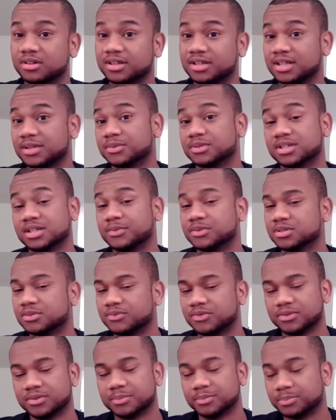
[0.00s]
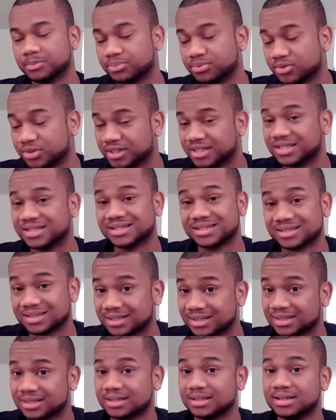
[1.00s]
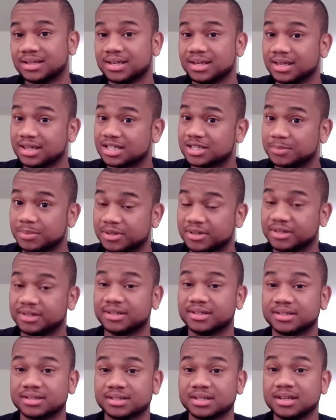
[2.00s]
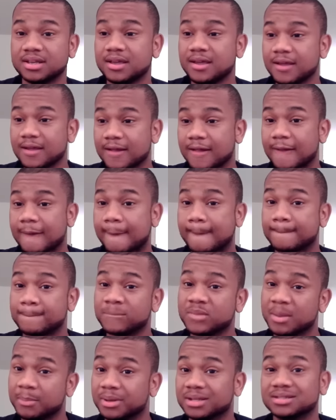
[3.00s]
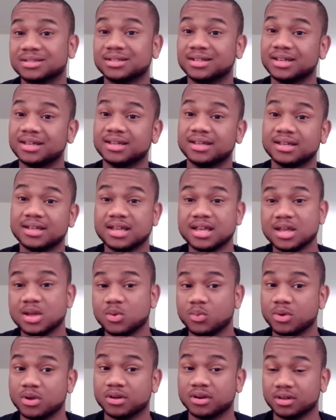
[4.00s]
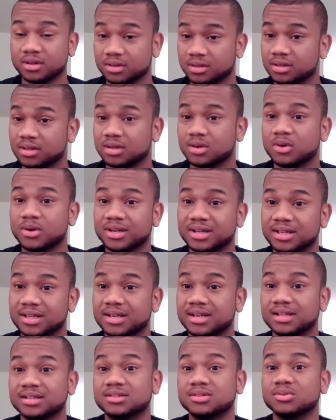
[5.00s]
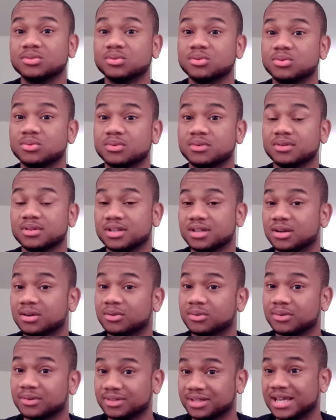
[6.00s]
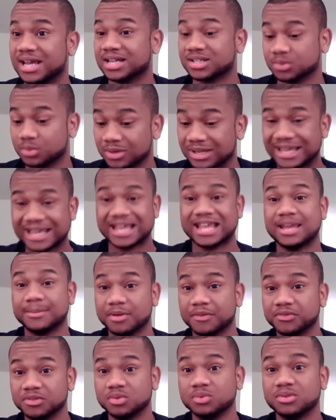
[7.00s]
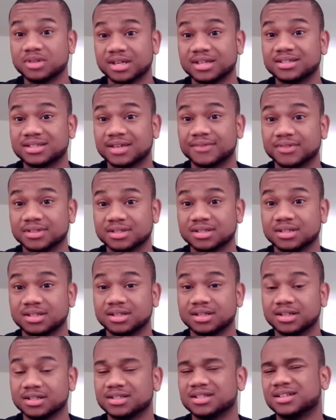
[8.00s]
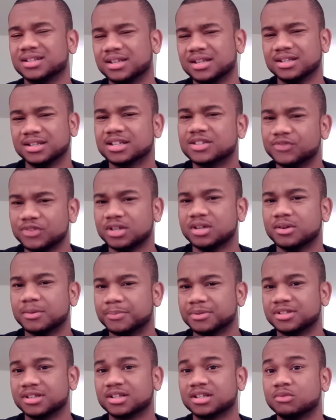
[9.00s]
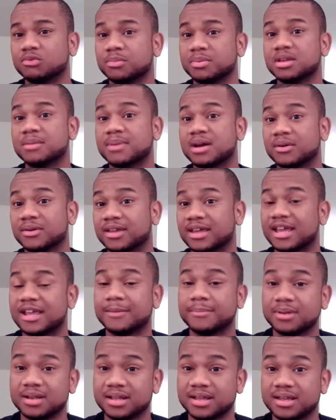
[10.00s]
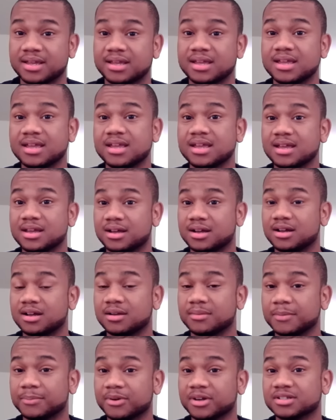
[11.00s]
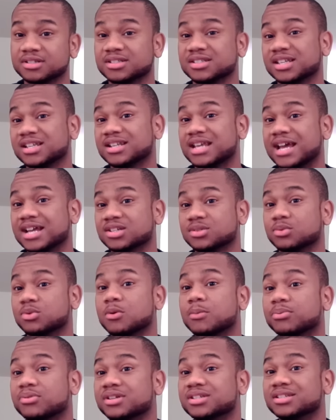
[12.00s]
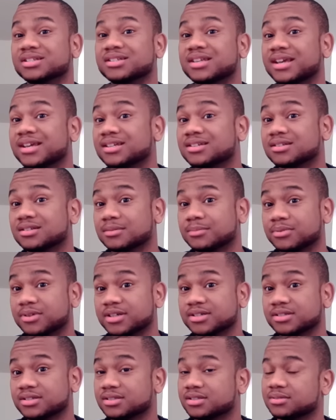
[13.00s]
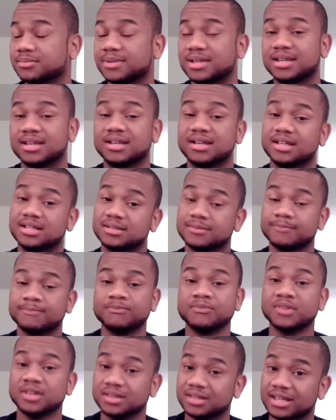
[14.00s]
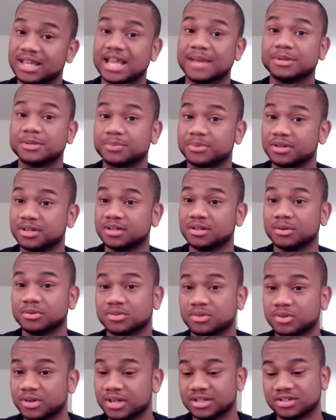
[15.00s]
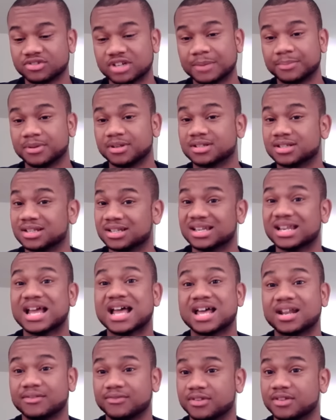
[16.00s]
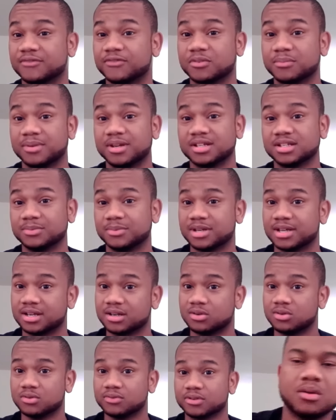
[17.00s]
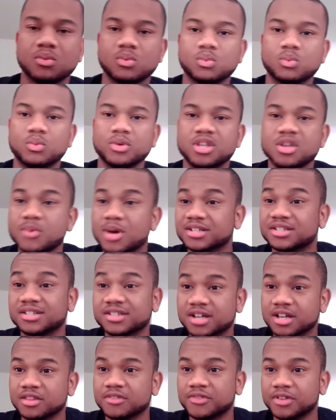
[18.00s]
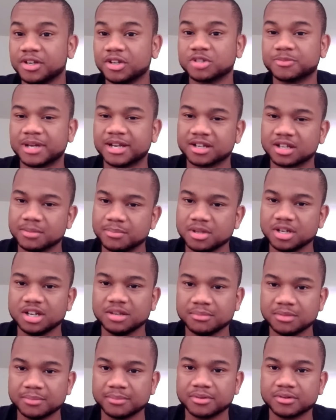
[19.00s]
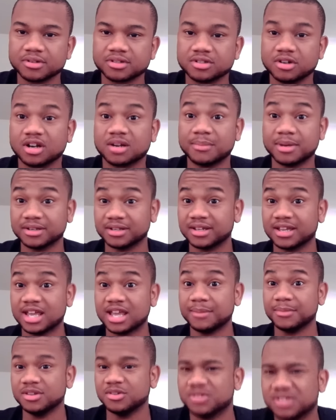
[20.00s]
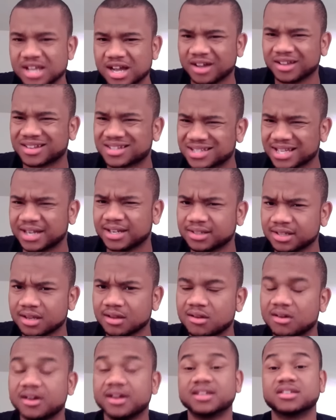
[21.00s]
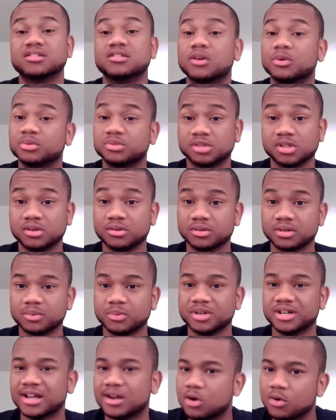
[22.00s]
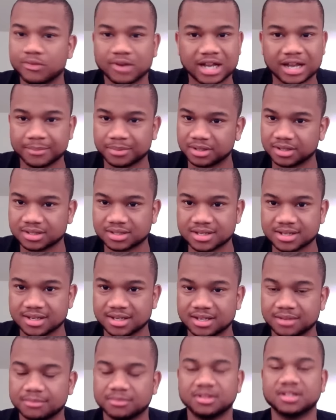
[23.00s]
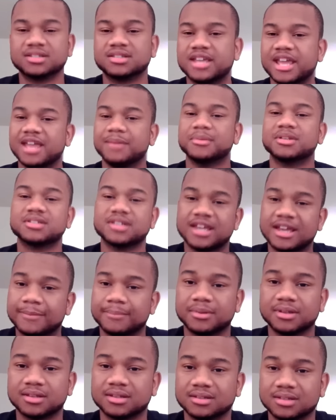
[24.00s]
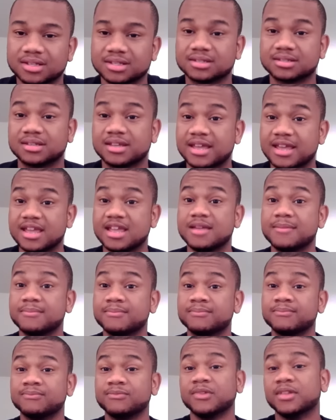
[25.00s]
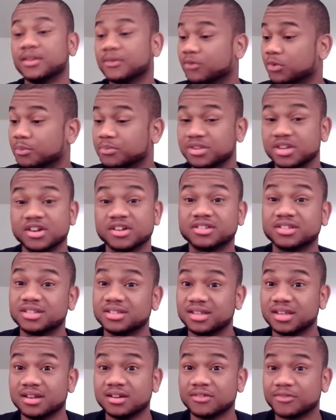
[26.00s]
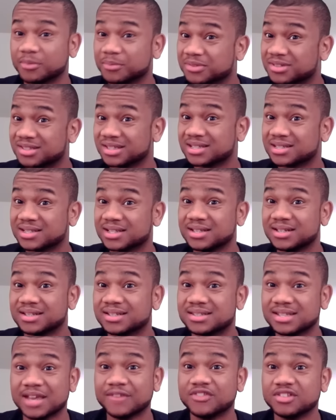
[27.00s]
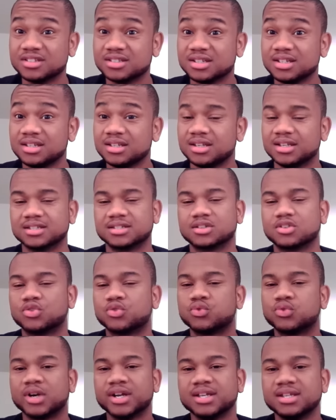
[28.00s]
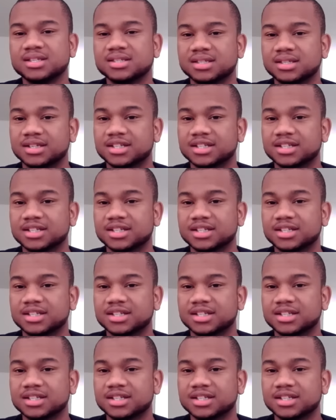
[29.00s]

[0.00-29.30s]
And it was a pretty sick experience. But today we're gonna go ahead and get into the actual game of 2K17, and this video in particular will be about gameplay impressions and actual presentation impressions. Man, the game is pretty dope, so go ahead and strap in. It's a lot of information we gotta go over. When you watch these other videos by the community members talking about the game and you see how excited they are, it's no joke. We're not overhyping this game. This game is epic. This game, from year to year, from 16 to 17, is crazy.